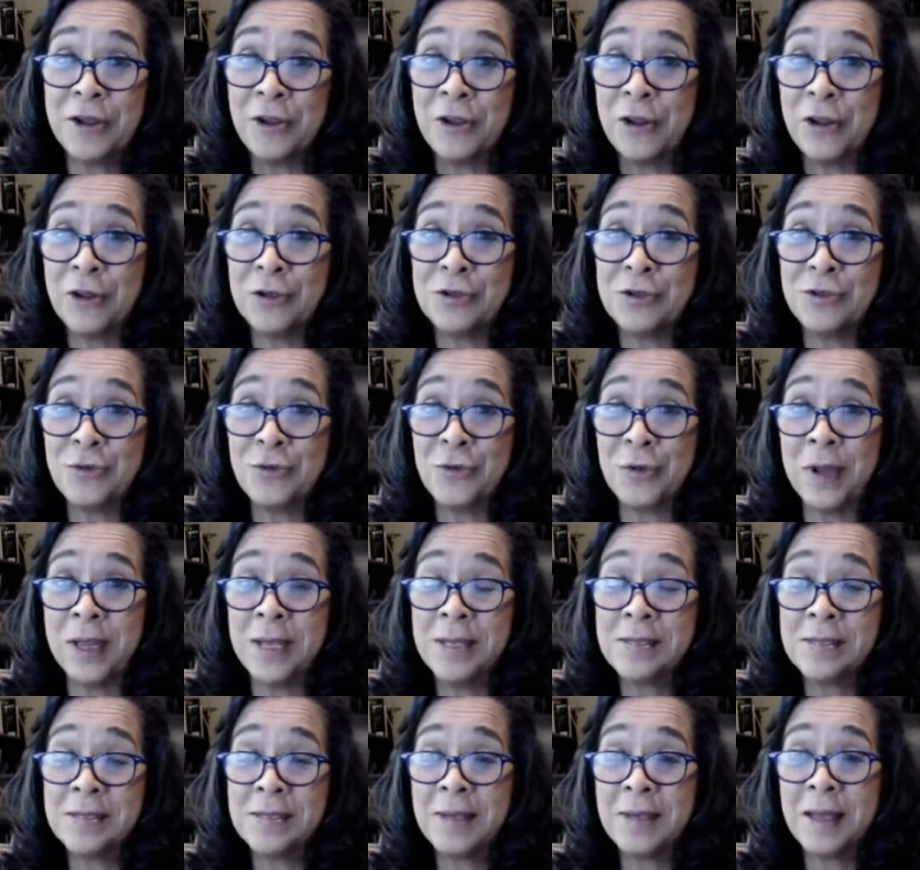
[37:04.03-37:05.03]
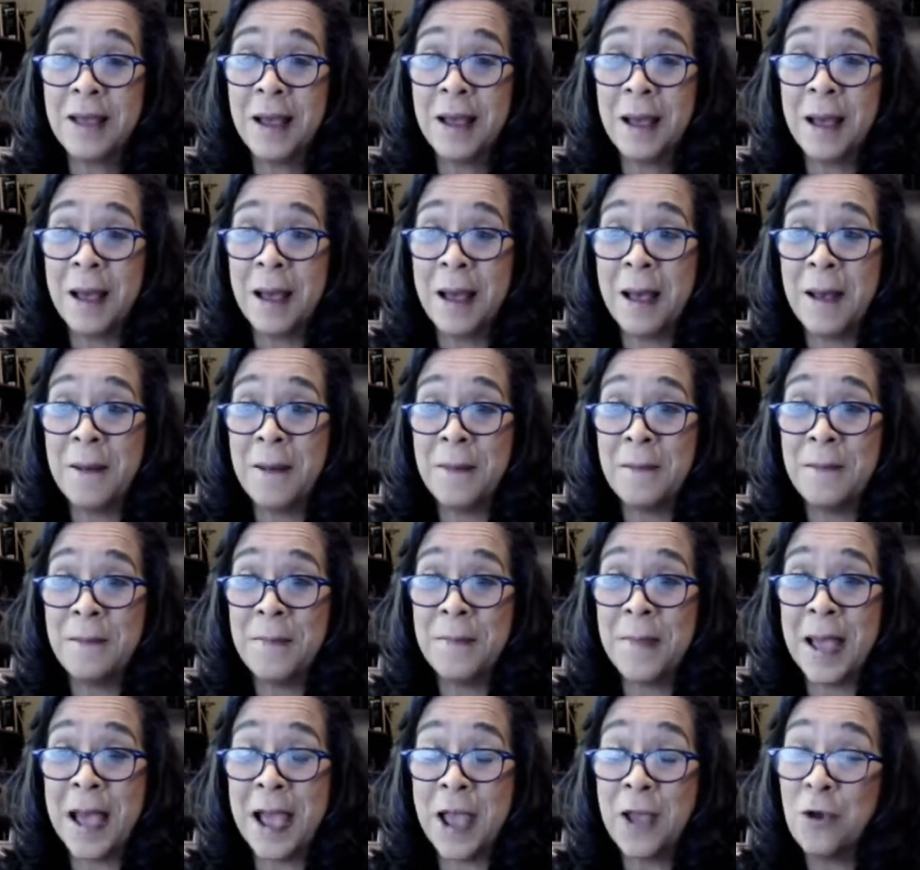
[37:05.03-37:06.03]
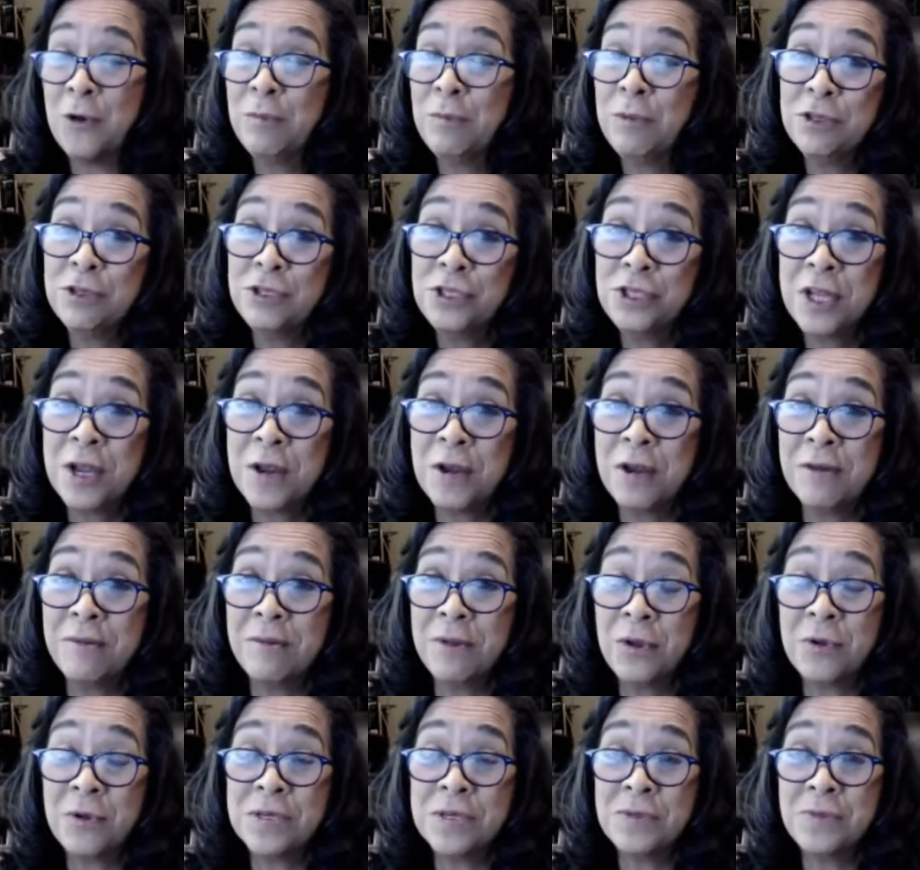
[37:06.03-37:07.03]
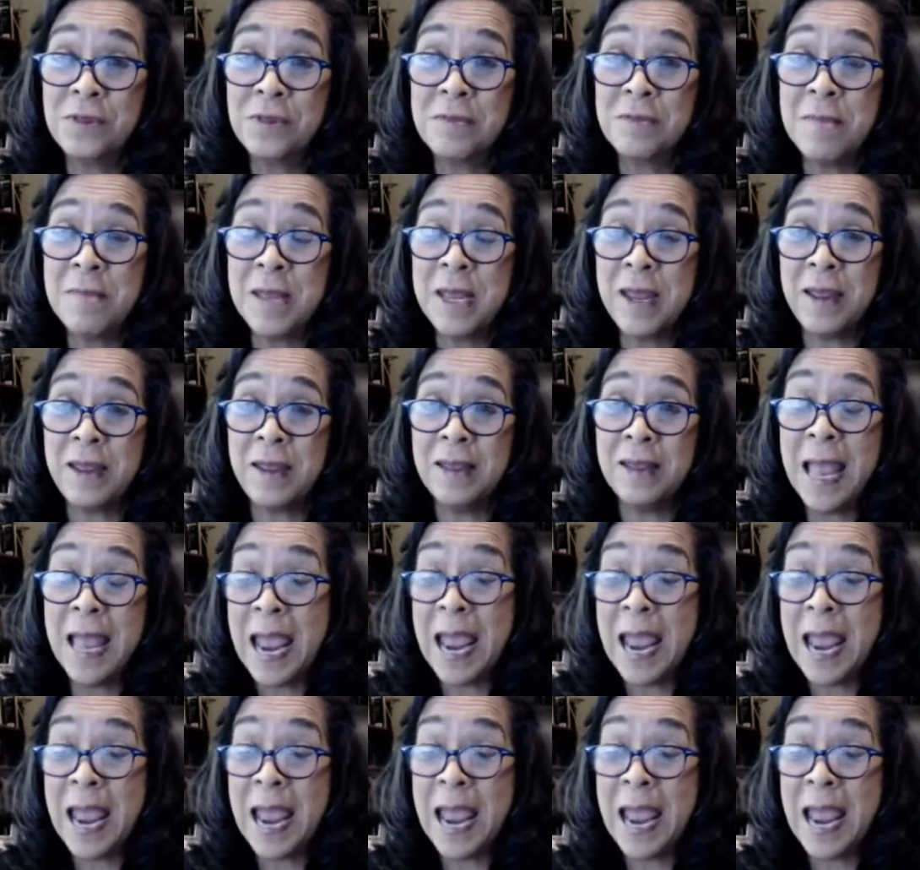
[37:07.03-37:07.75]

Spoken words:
your stories. I hope you'll share yours with me.